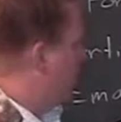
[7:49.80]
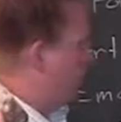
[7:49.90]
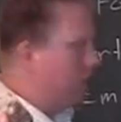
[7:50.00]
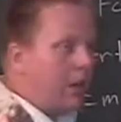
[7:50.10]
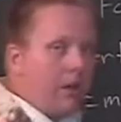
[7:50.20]
an
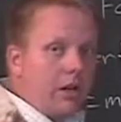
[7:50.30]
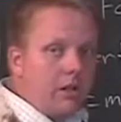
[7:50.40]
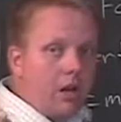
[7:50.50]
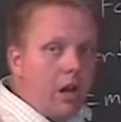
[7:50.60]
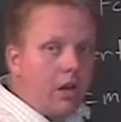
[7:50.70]

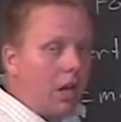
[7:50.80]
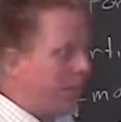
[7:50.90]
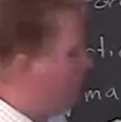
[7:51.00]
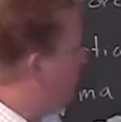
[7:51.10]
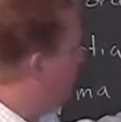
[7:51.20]
acceleration on an
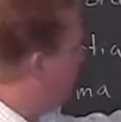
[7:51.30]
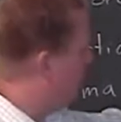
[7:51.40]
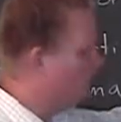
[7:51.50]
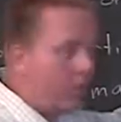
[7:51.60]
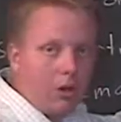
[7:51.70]
object
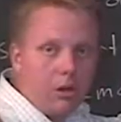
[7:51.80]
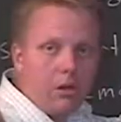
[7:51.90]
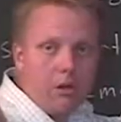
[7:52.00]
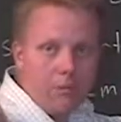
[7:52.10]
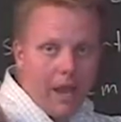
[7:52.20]
with
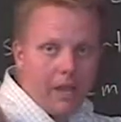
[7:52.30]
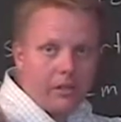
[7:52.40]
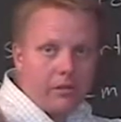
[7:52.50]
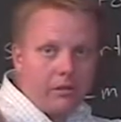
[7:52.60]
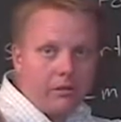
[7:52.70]
bigger
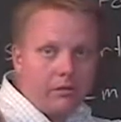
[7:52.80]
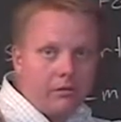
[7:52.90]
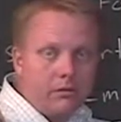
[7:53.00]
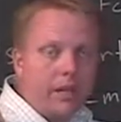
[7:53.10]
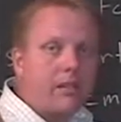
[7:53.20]
mass.
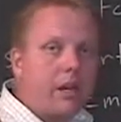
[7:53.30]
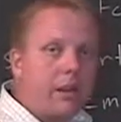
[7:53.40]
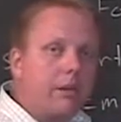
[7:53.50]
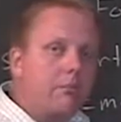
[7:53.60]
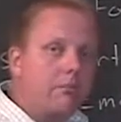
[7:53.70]
That's how
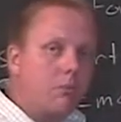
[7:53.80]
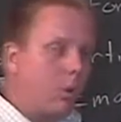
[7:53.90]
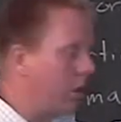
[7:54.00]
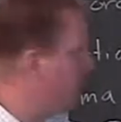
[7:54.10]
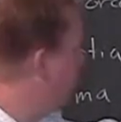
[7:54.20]
that
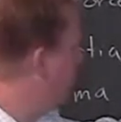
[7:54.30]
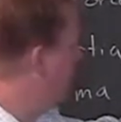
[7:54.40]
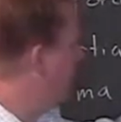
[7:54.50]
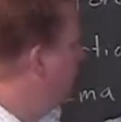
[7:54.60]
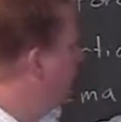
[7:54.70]
works.
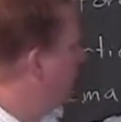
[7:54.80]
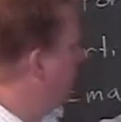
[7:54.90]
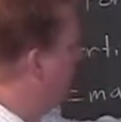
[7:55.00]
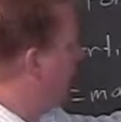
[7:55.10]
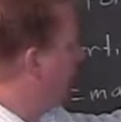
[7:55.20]
So
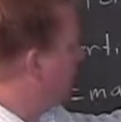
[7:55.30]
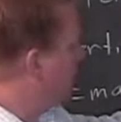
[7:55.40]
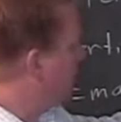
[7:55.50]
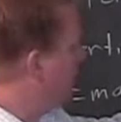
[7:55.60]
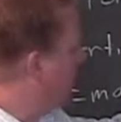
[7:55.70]
if m
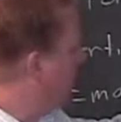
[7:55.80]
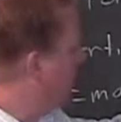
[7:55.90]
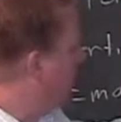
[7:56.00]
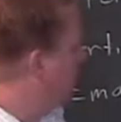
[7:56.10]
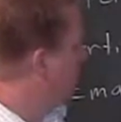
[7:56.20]
gets
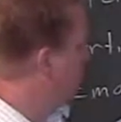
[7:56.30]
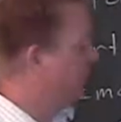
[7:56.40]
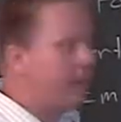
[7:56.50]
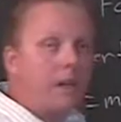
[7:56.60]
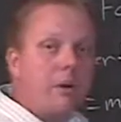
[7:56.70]
bigger,
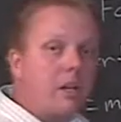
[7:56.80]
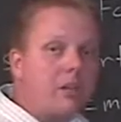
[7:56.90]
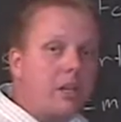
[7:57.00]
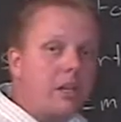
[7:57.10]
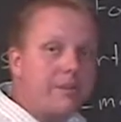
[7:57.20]

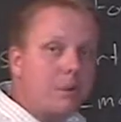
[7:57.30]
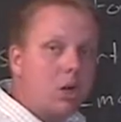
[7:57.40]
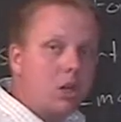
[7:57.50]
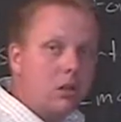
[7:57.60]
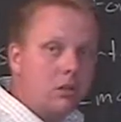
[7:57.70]
acceleration gets
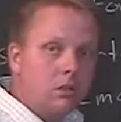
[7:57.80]
smaller.